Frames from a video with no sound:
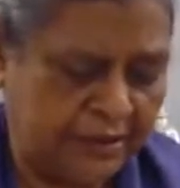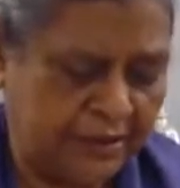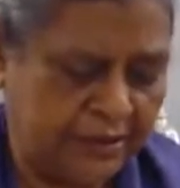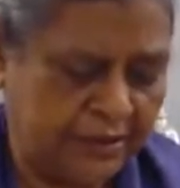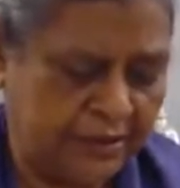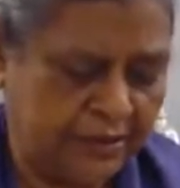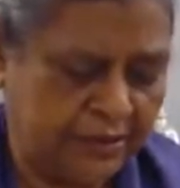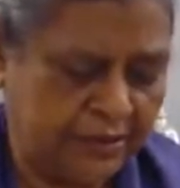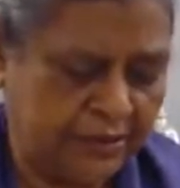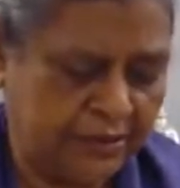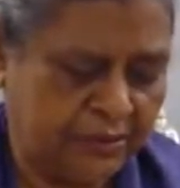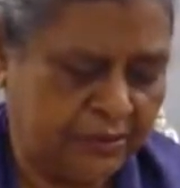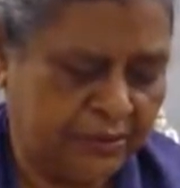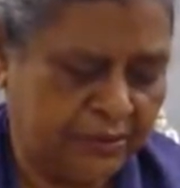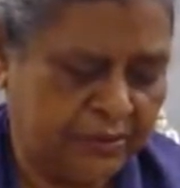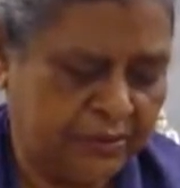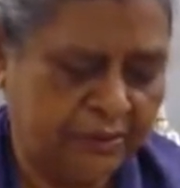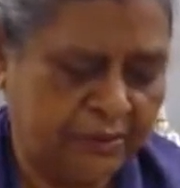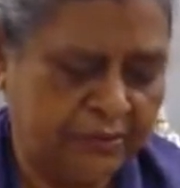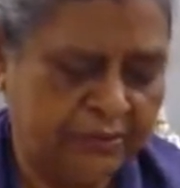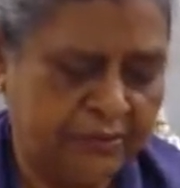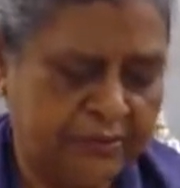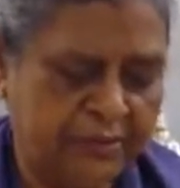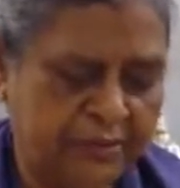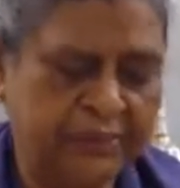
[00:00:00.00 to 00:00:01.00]
So
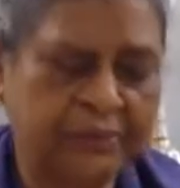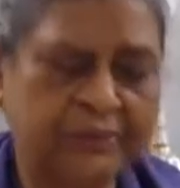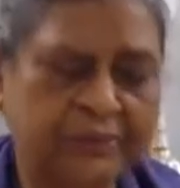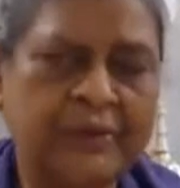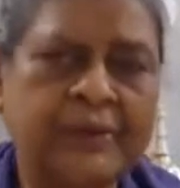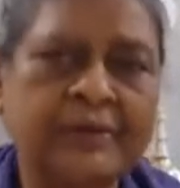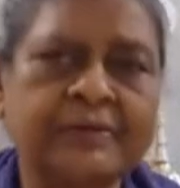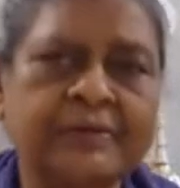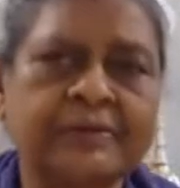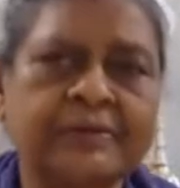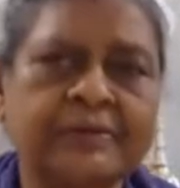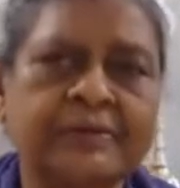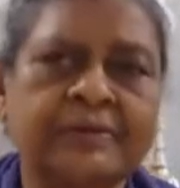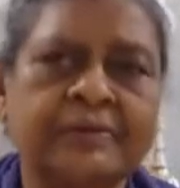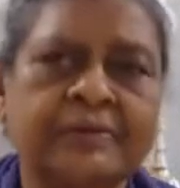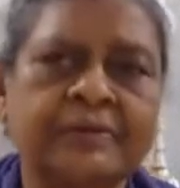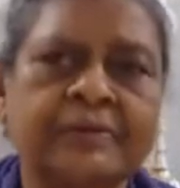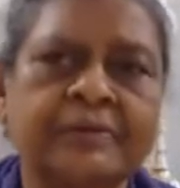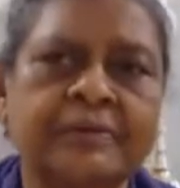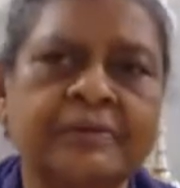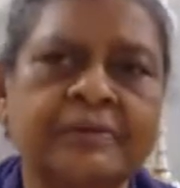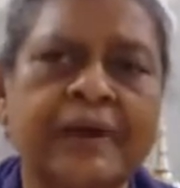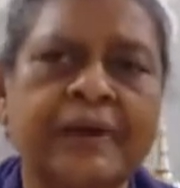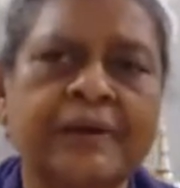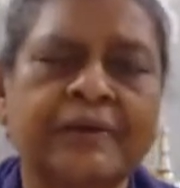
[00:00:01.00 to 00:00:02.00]
since
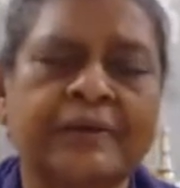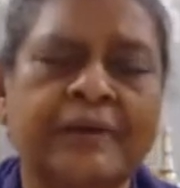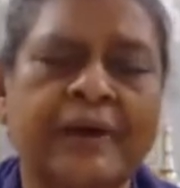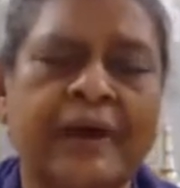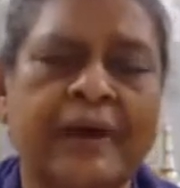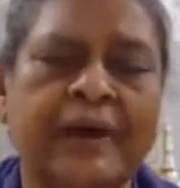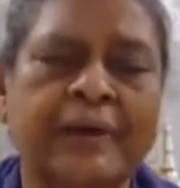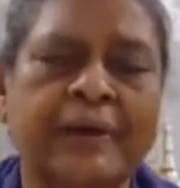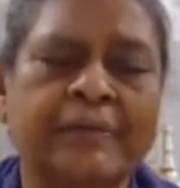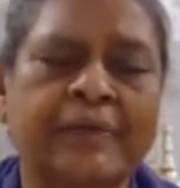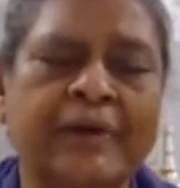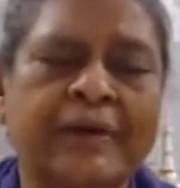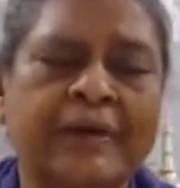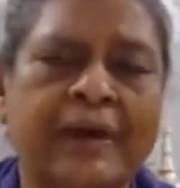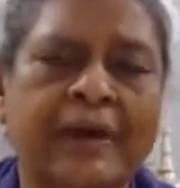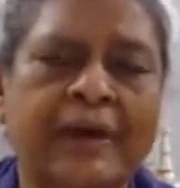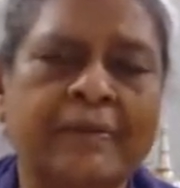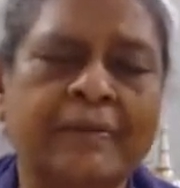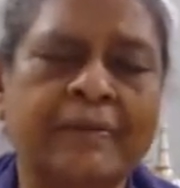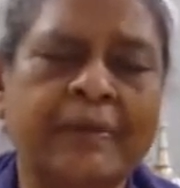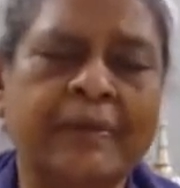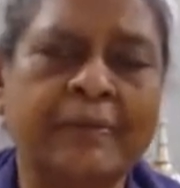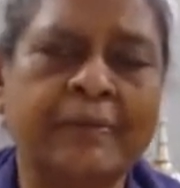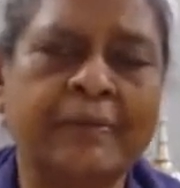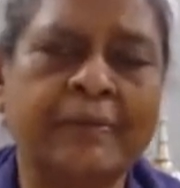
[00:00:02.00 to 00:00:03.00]
that time, when I
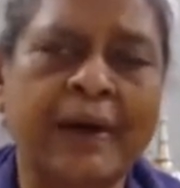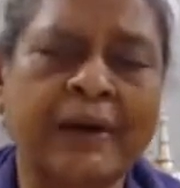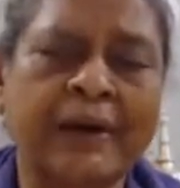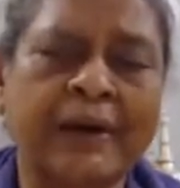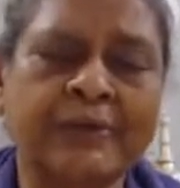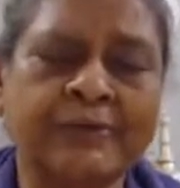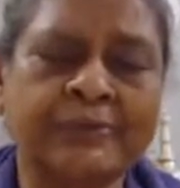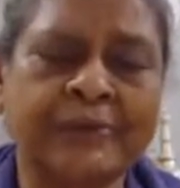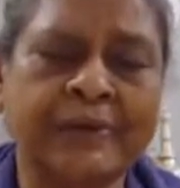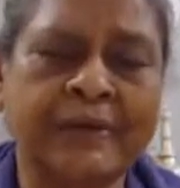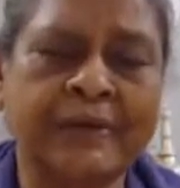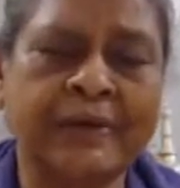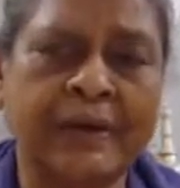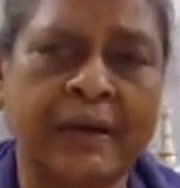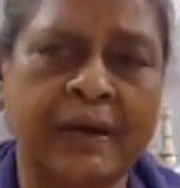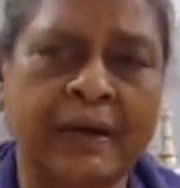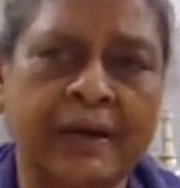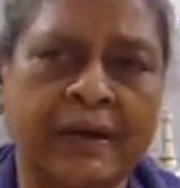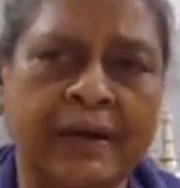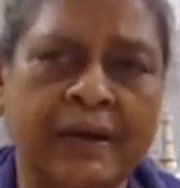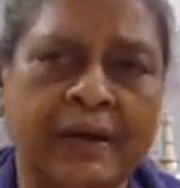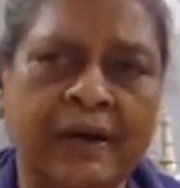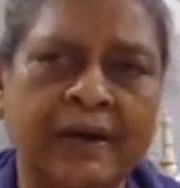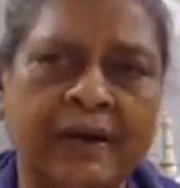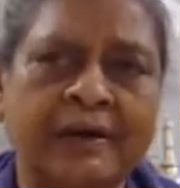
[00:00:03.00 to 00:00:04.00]
went back to Sri
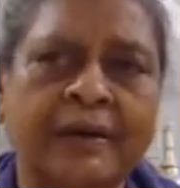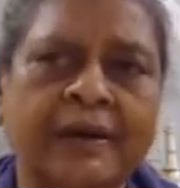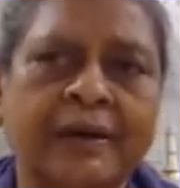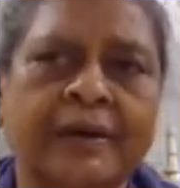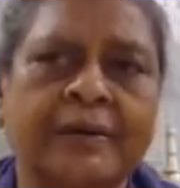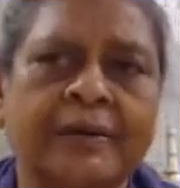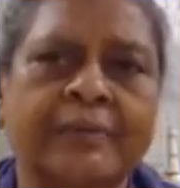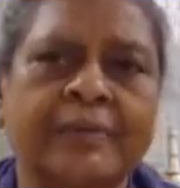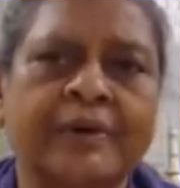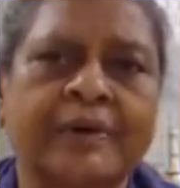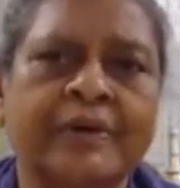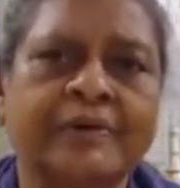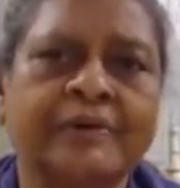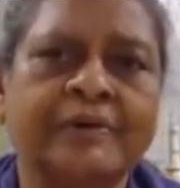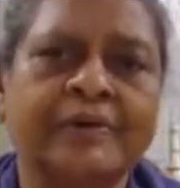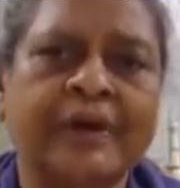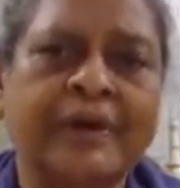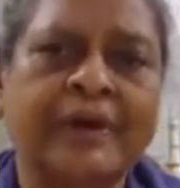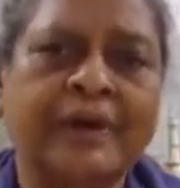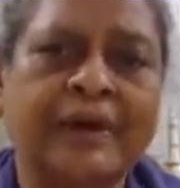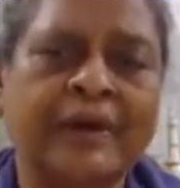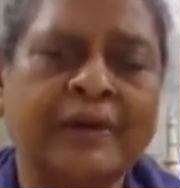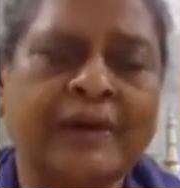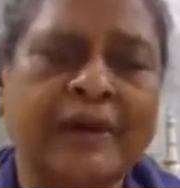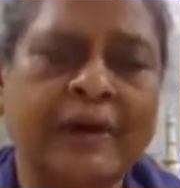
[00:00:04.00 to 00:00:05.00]
Lanka, because
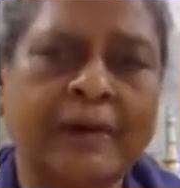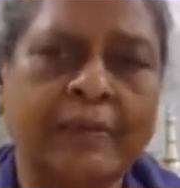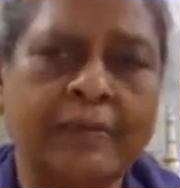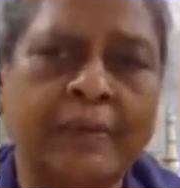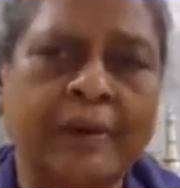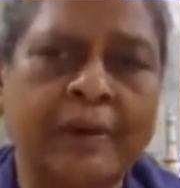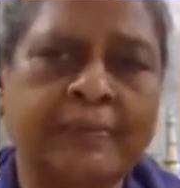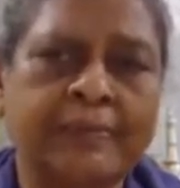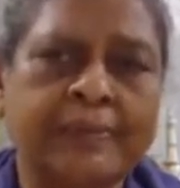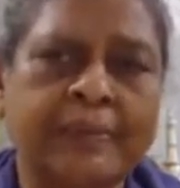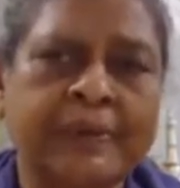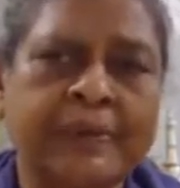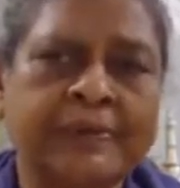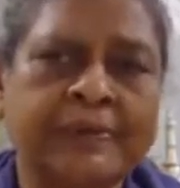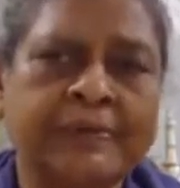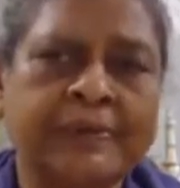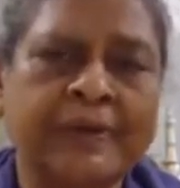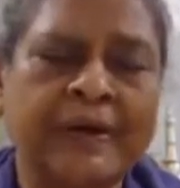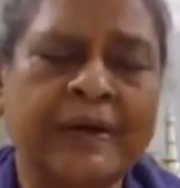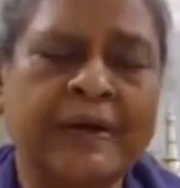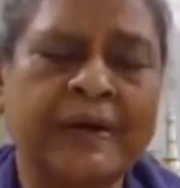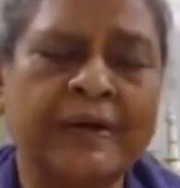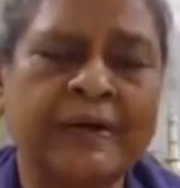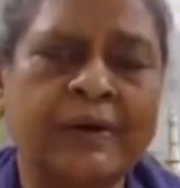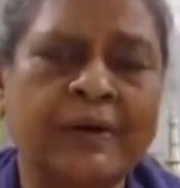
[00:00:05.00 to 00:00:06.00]
Ayya came up,
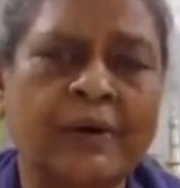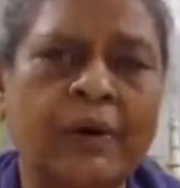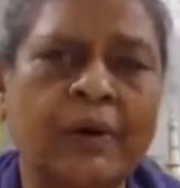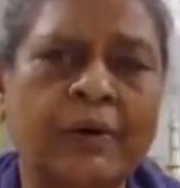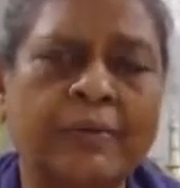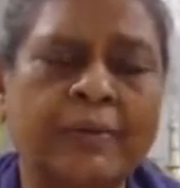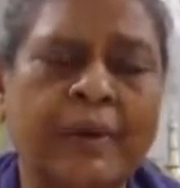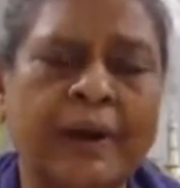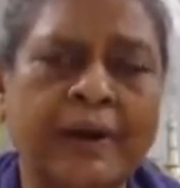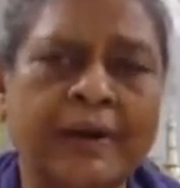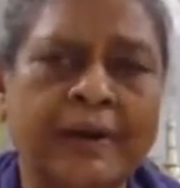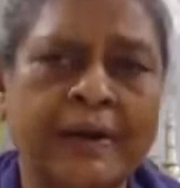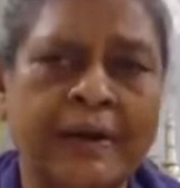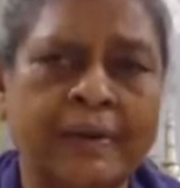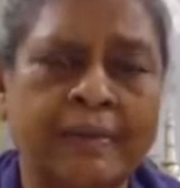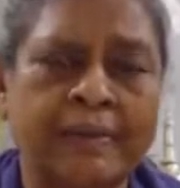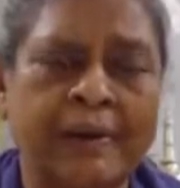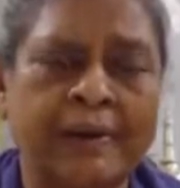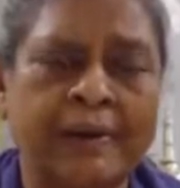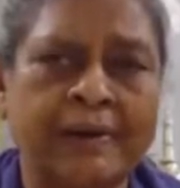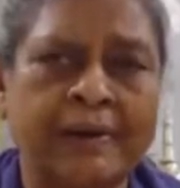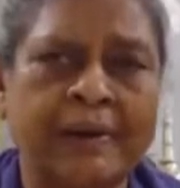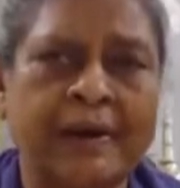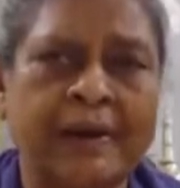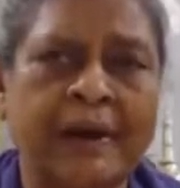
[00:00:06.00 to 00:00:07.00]
personally called my name,
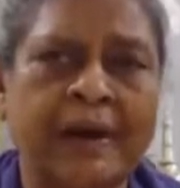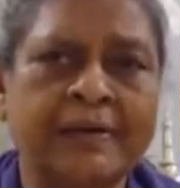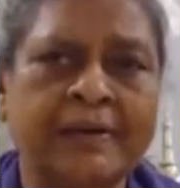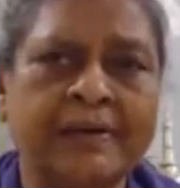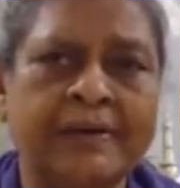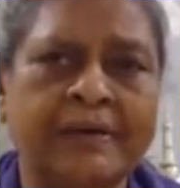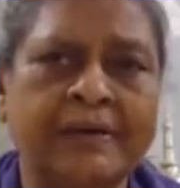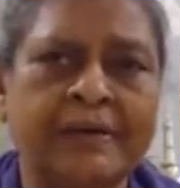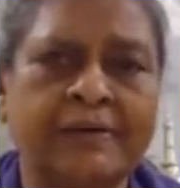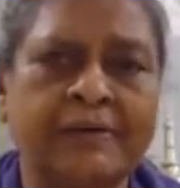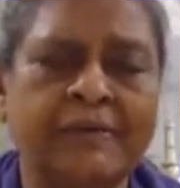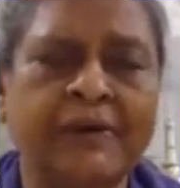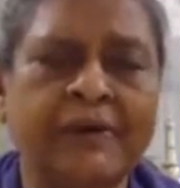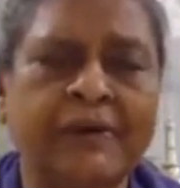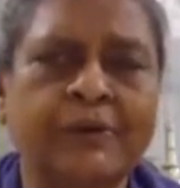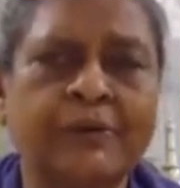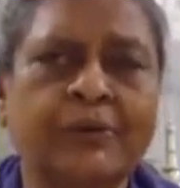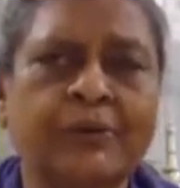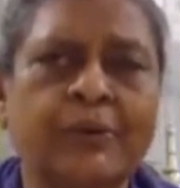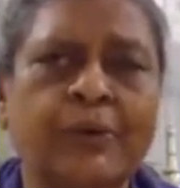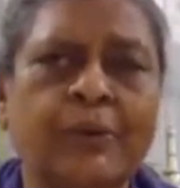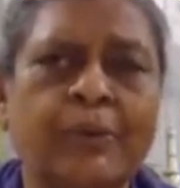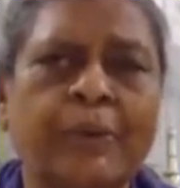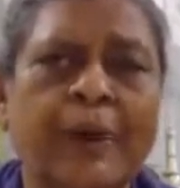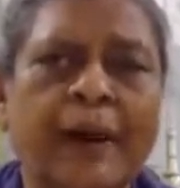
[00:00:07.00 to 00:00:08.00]
and Ranjani, when you
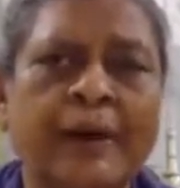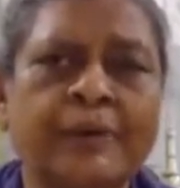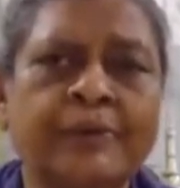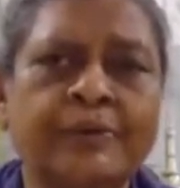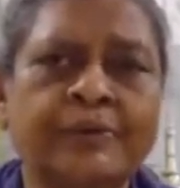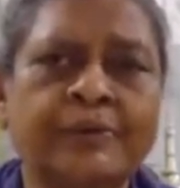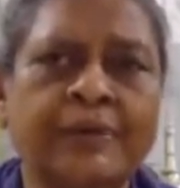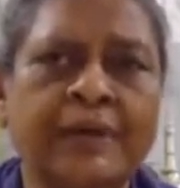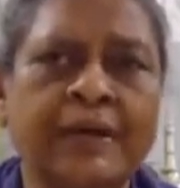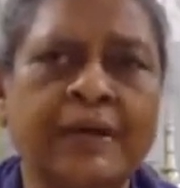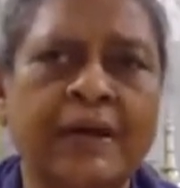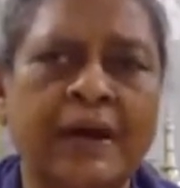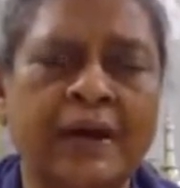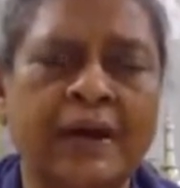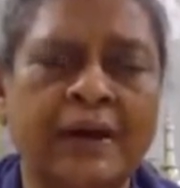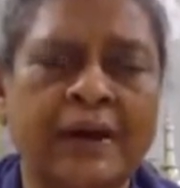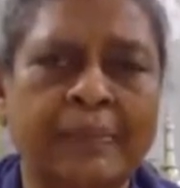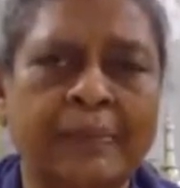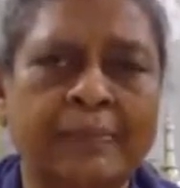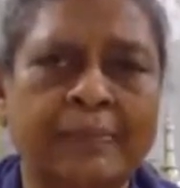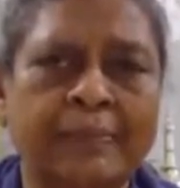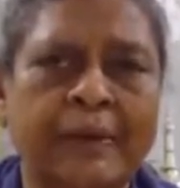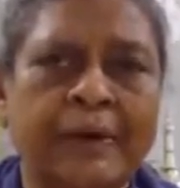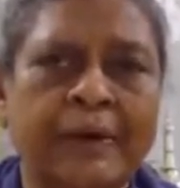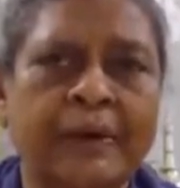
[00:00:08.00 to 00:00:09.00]
go back to Sri Lanka,